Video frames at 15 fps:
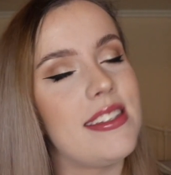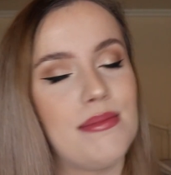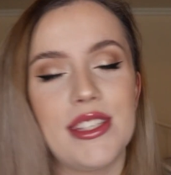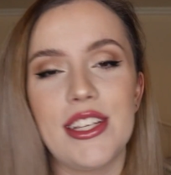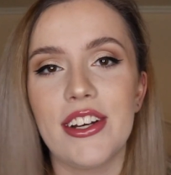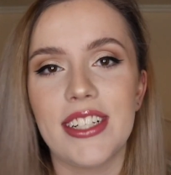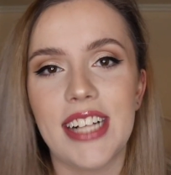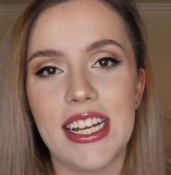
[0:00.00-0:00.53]
I'm
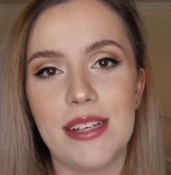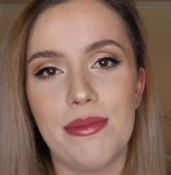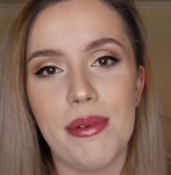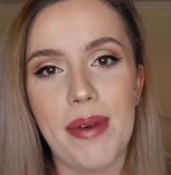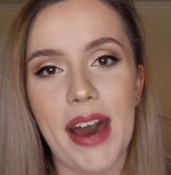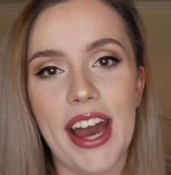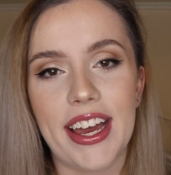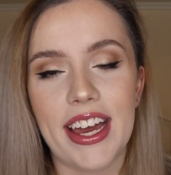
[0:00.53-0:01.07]
so glad to be
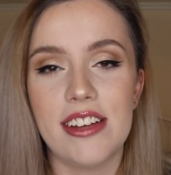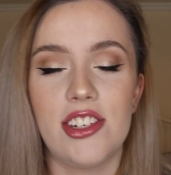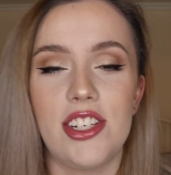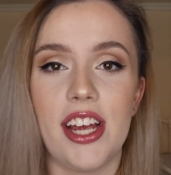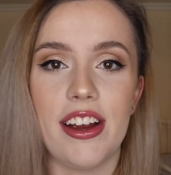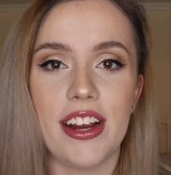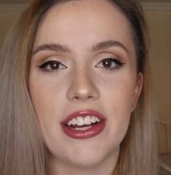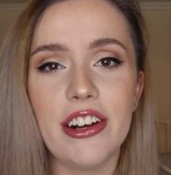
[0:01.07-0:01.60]
back and
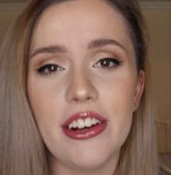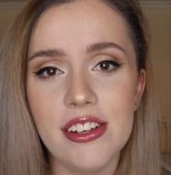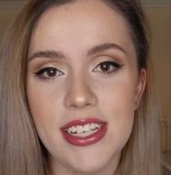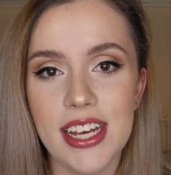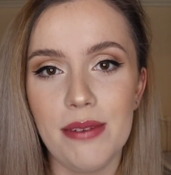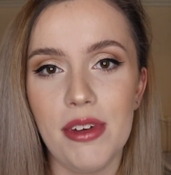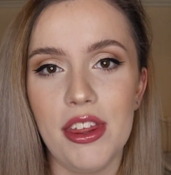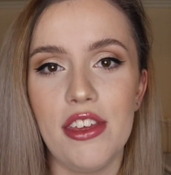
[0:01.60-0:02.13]
sharing
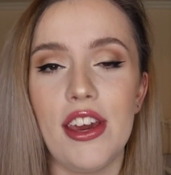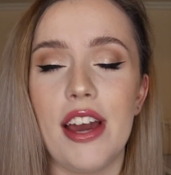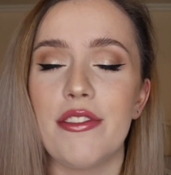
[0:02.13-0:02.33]
content with you.